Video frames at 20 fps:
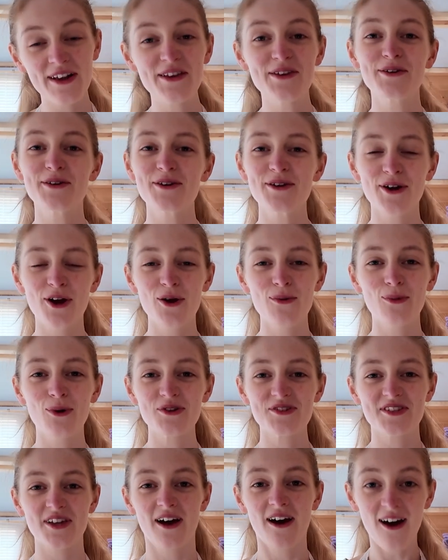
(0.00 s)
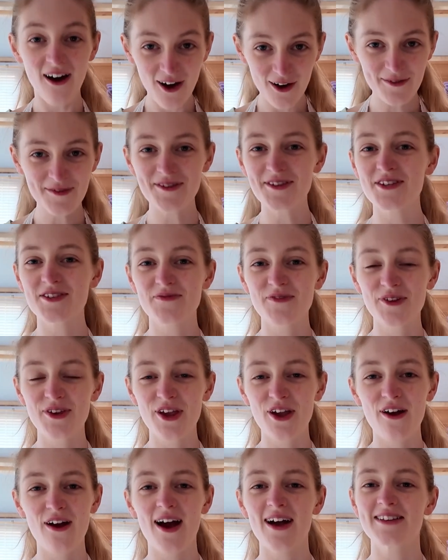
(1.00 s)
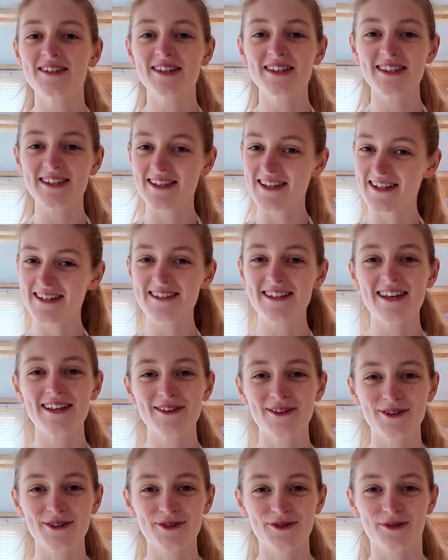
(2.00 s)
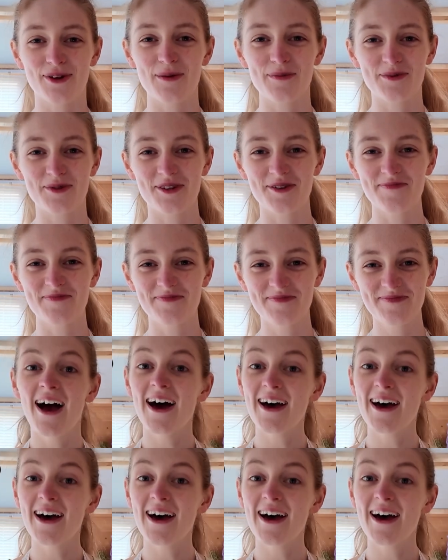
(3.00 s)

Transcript: you can go and watch that after this video as it is linked in the description.